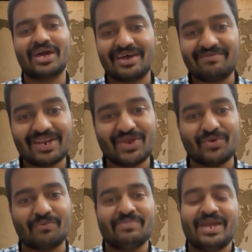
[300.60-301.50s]

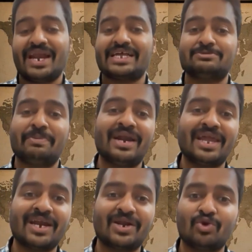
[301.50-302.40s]
revenue and expanding
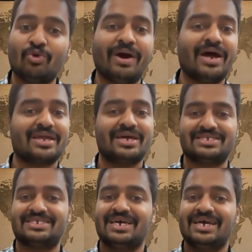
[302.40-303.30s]
into new
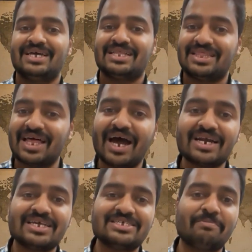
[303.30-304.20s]
markets. That
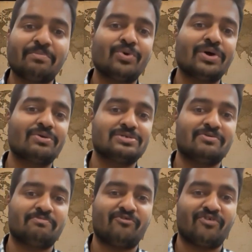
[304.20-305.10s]
is a poor use
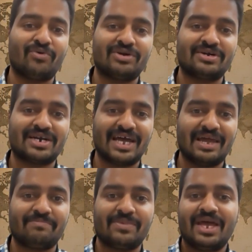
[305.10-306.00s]
of founder
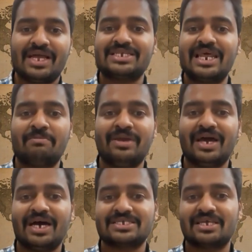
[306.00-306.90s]
time. It's like me
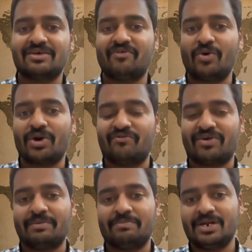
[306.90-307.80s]
asking the founder of a
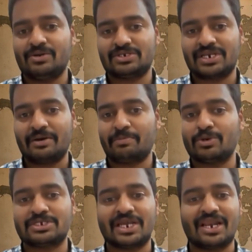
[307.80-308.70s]
company to start
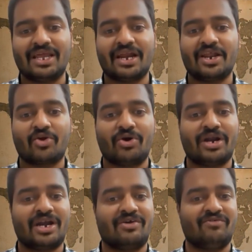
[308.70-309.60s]
posting LinkedIn
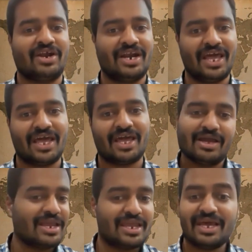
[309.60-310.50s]
content every day.
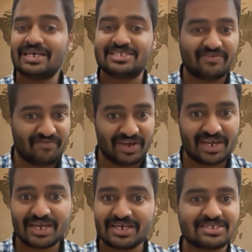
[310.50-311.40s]
Yes, if
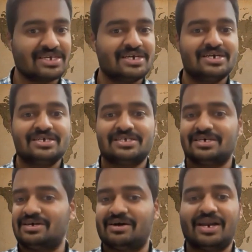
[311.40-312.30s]
he is
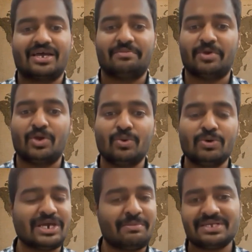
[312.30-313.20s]
like a huge
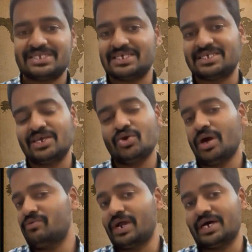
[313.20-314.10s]
MNC CEO, I
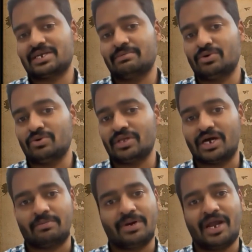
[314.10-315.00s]
would ask him to do
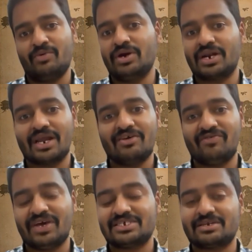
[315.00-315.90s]
that. But I wouldn't really
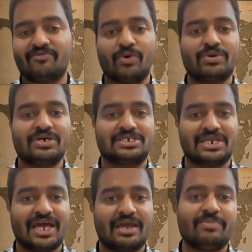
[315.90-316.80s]
waste a founder's
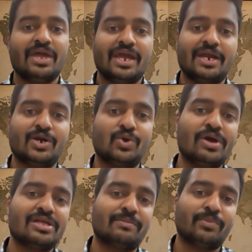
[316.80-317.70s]
time in
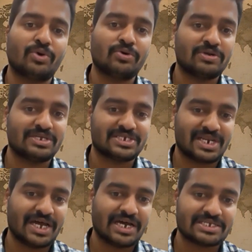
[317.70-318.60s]
doing the monotonous
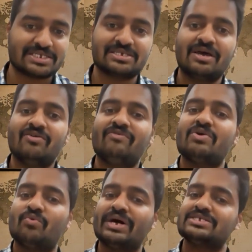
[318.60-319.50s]
tasks
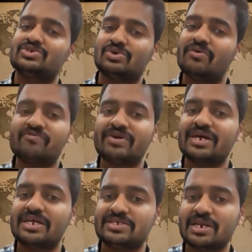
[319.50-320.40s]
when one software can
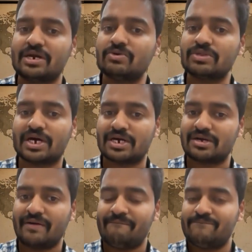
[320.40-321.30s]
easily do that.
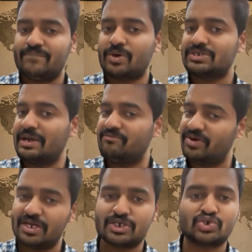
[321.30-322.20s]
Because I'm
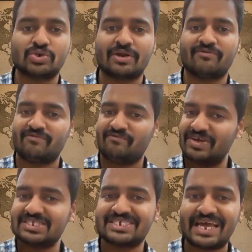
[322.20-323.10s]
very sure if
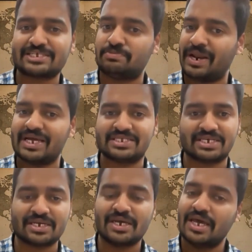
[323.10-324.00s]
FinStack's
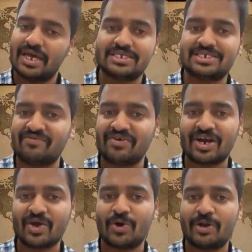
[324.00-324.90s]
pricing is definitely
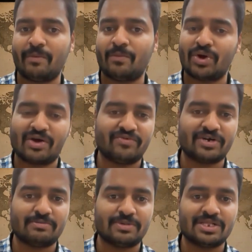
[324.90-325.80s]
going to be more
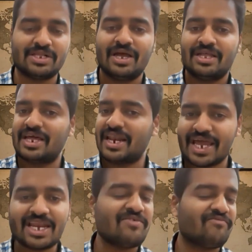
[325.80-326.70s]
affordable than
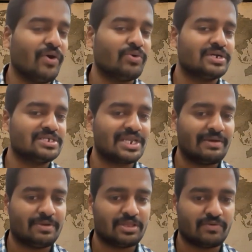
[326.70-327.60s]
any founder's
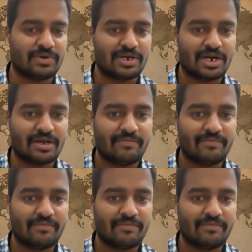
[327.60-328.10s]
time in the world.